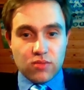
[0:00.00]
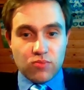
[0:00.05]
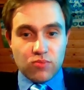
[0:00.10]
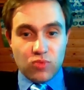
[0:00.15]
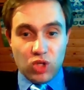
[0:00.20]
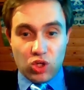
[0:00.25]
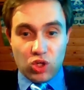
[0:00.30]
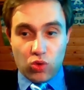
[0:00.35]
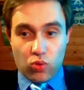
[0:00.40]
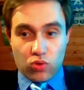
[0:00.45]

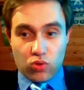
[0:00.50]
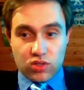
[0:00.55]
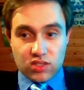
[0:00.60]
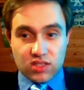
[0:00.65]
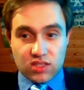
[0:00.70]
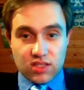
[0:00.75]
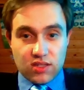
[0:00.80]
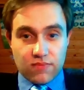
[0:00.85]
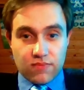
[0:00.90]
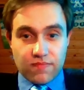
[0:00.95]

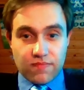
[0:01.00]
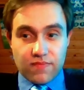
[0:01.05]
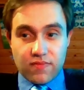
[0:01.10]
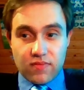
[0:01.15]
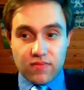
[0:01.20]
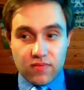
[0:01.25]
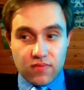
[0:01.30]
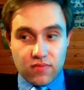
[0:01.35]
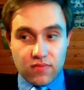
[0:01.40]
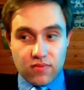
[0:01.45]
Because
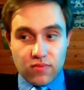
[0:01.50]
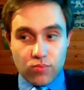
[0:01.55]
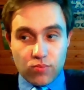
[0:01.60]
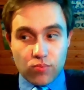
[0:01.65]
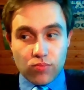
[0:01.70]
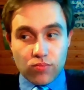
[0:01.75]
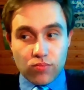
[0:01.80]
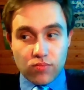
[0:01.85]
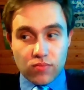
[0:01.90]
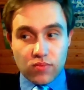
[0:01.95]

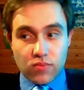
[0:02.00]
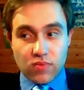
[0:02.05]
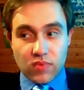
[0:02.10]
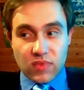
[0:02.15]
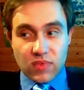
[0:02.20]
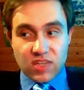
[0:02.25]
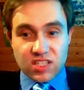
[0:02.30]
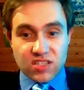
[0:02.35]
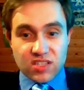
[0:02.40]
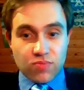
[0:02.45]

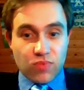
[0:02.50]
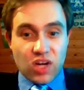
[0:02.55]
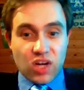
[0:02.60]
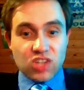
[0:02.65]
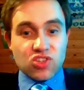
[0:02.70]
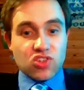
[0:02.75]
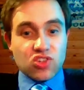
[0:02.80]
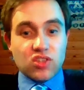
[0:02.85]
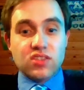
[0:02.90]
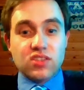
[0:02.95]
as
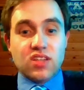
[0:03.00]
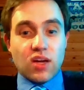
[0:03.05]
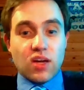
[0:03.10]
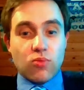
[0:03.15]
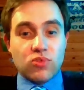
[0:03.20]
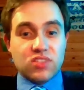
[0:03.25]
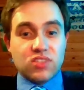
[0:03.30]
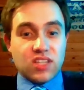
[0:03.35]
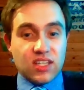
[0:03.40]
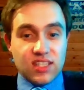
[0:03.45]
much as I
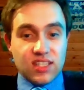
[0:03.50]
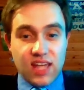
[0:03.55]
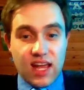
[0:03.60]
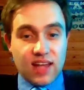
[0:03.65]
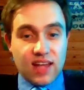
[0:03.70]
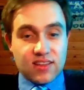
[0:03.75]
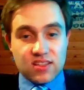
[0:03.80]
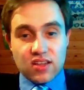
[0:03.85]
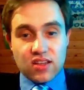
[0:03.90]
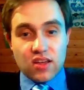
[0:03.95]
would say
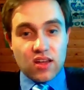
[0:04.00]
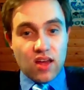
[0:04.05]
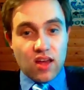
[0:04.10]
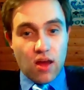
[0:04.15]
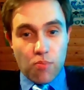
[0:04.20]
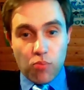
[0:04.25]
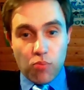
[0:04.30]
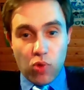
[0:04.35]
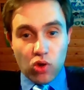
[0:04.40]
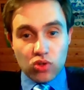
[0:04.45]
yes,
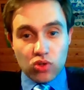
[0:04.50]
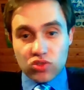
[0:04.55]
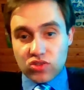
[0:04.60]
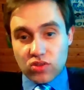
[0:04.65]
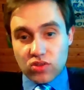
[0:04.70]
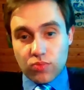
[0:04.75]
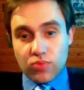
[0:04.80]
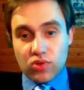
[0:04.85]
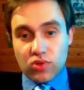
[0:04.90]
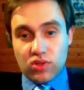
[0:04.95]
abolish
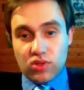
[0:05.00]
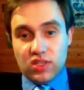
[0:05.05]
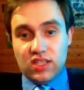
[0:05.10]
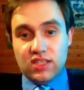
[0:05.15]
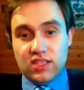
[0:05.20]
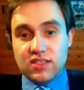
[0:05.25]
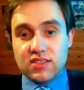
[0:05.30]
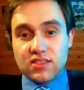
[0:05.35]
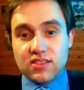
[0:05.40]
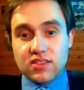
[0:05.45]
the
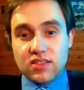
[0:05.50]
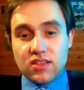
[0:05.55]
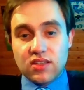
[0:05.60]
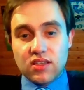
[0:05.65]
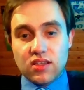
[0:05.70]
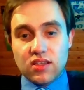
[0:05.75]
police.